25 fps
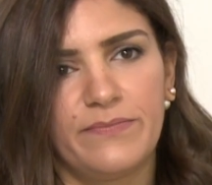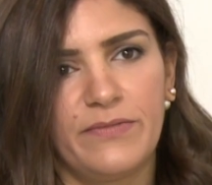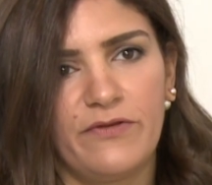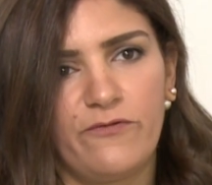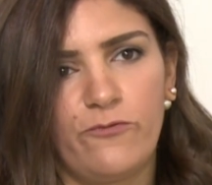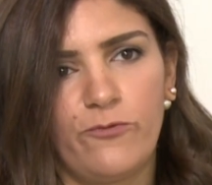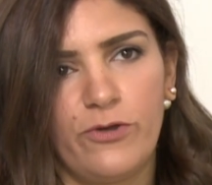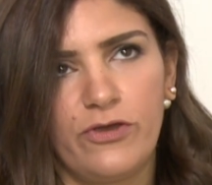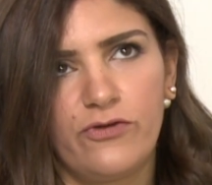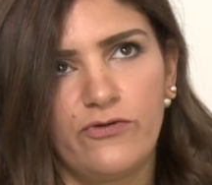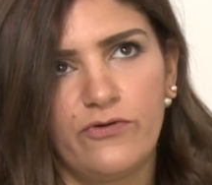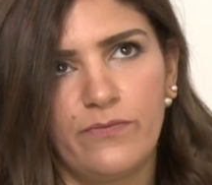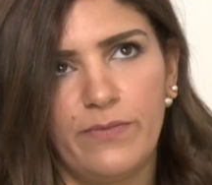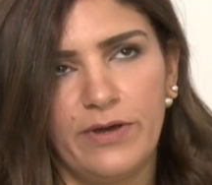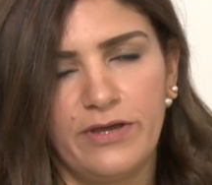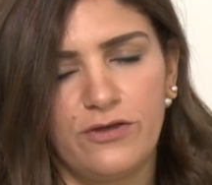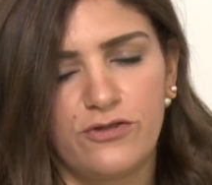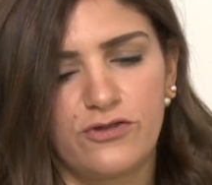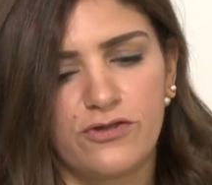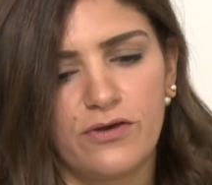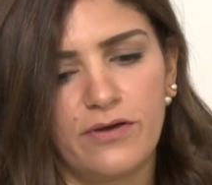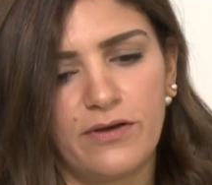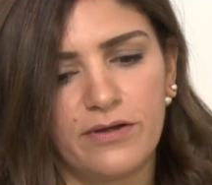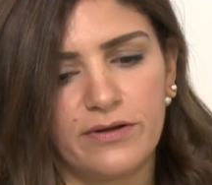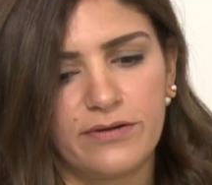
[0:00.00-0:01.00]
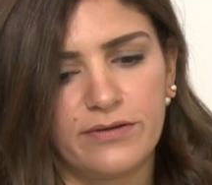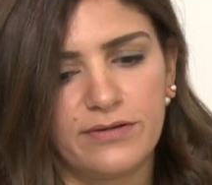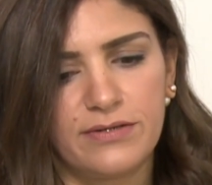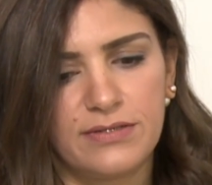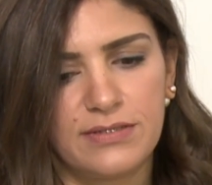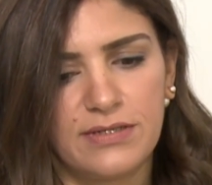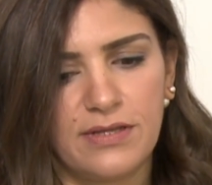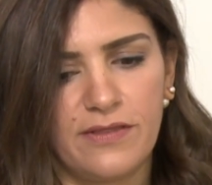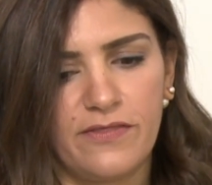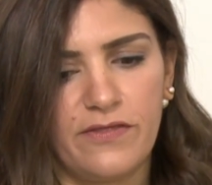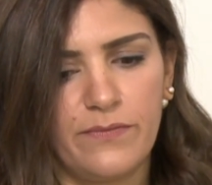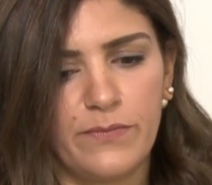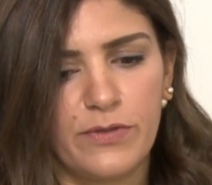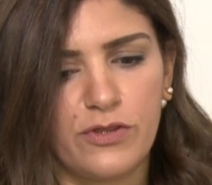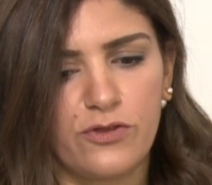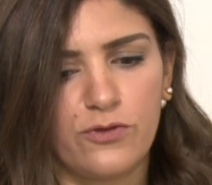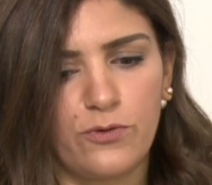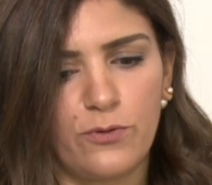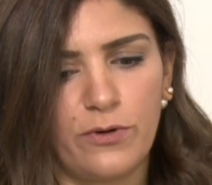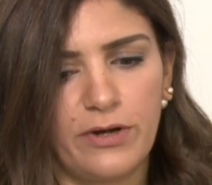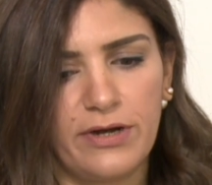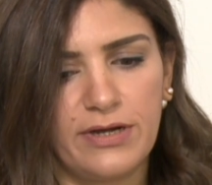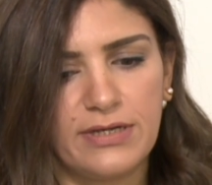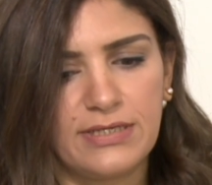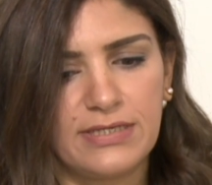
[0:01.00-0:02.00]
If we go by genre, the
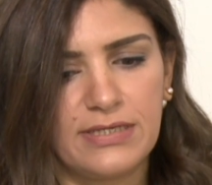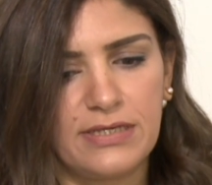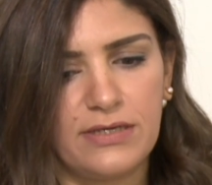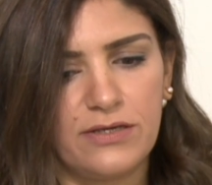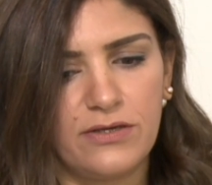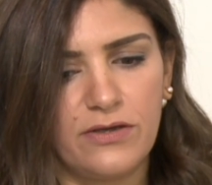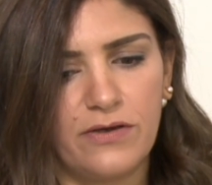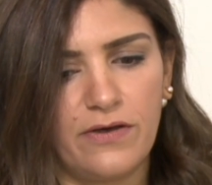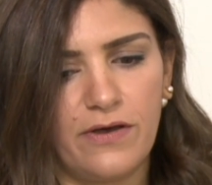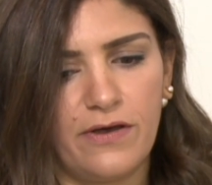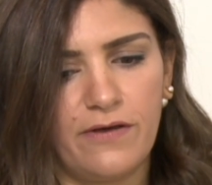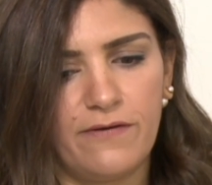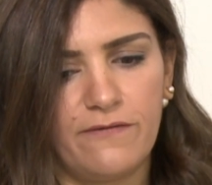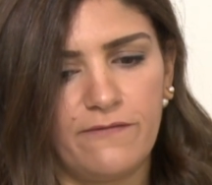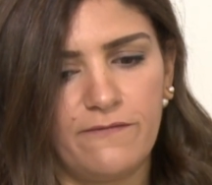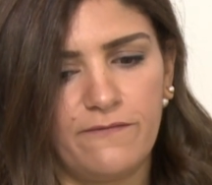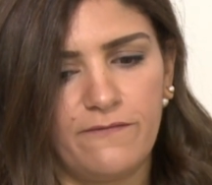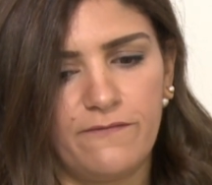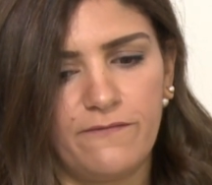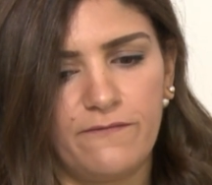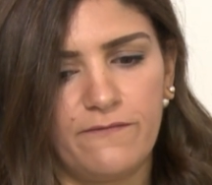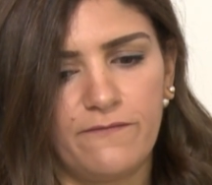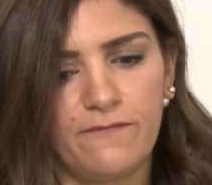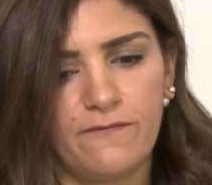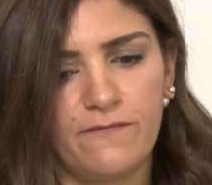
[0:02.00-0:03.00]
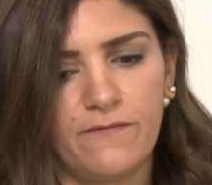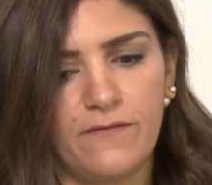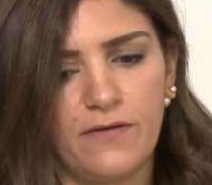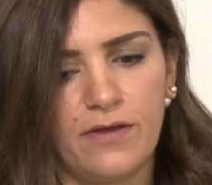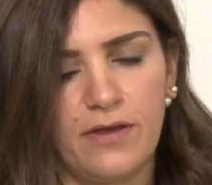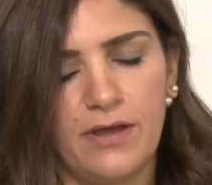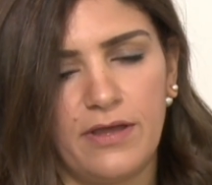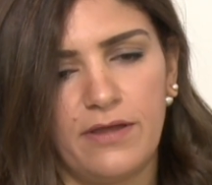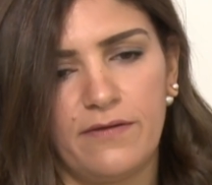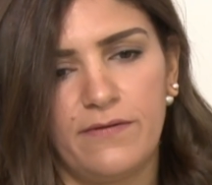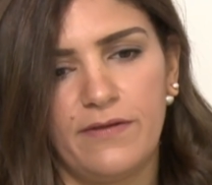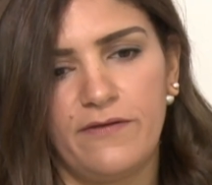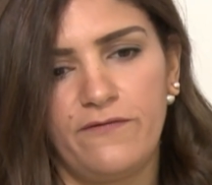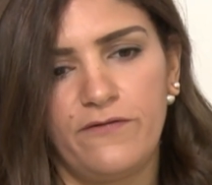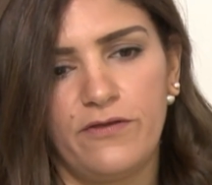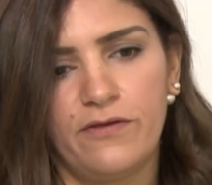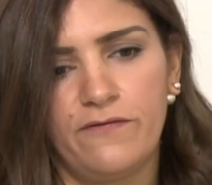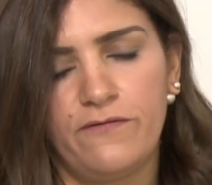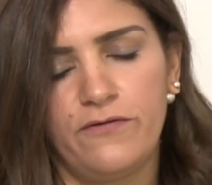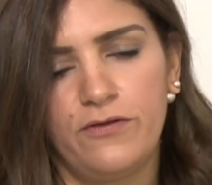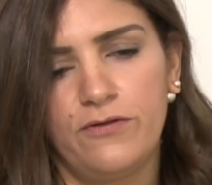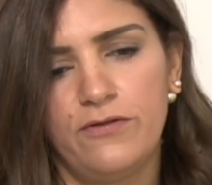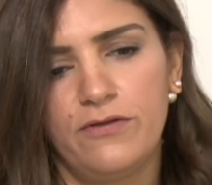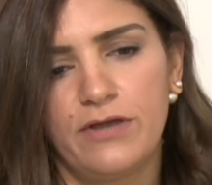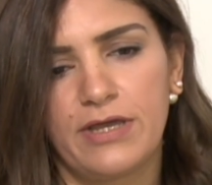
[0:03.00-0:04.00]
majority of
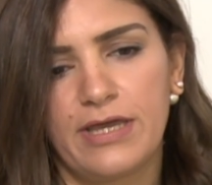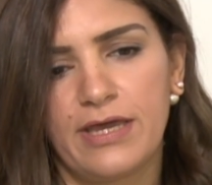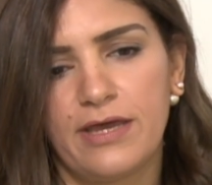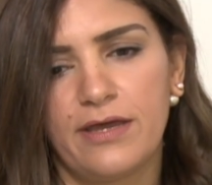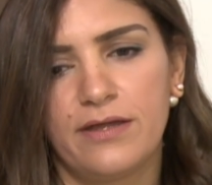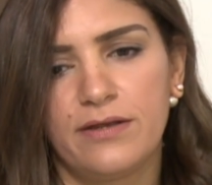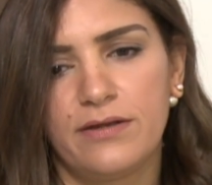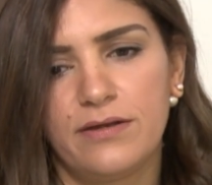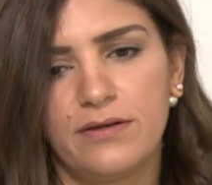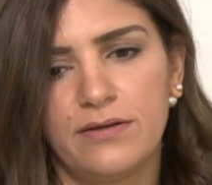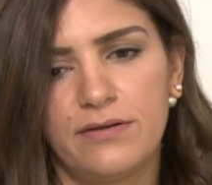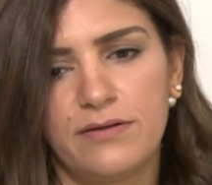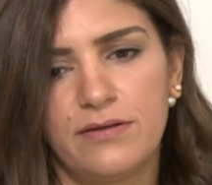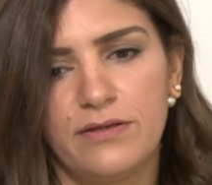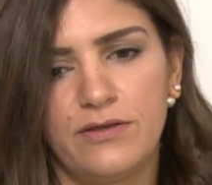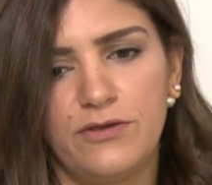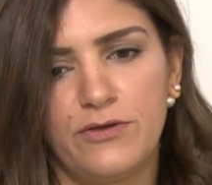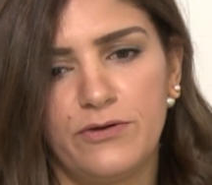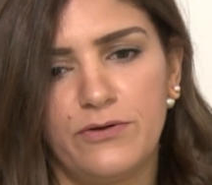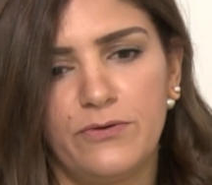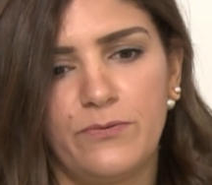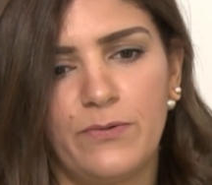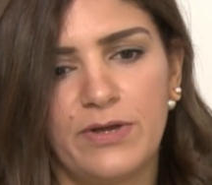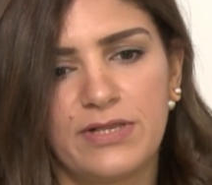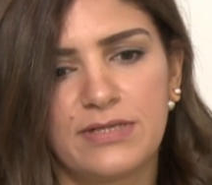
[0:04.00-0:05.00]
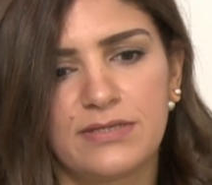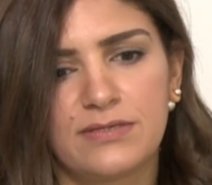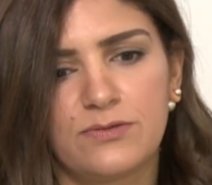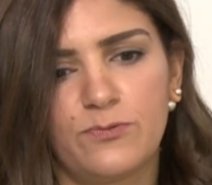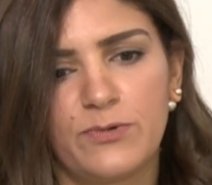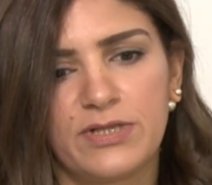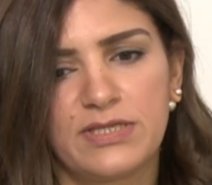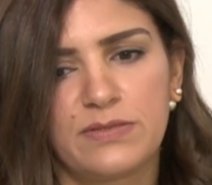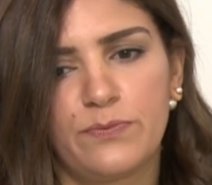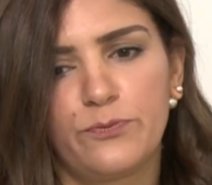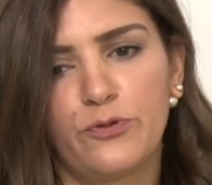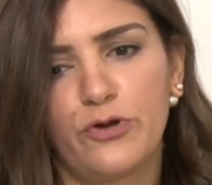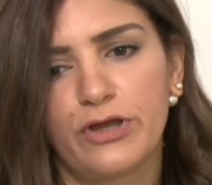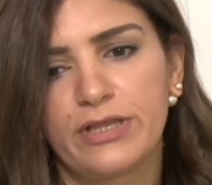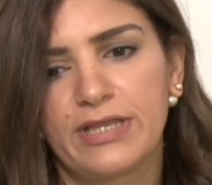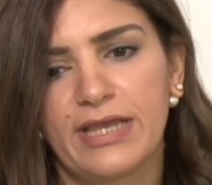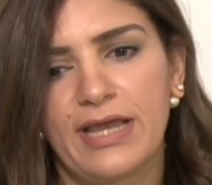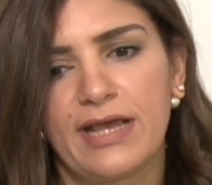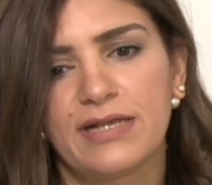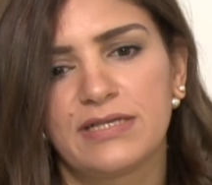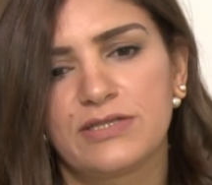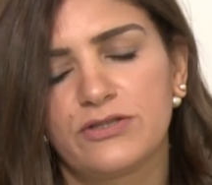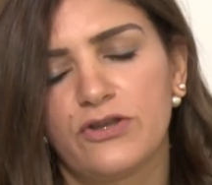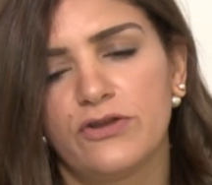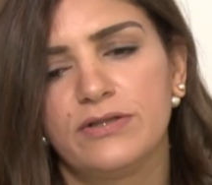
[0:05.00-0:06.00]
if you look at, you know, what's
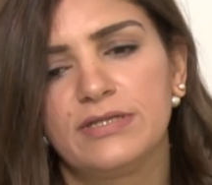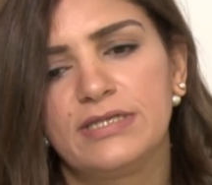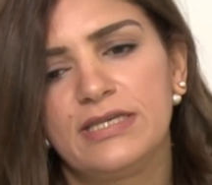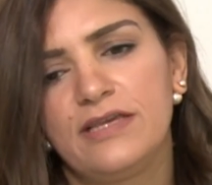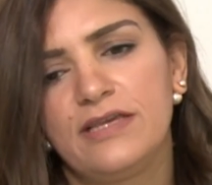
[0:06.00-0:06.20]
broadcast on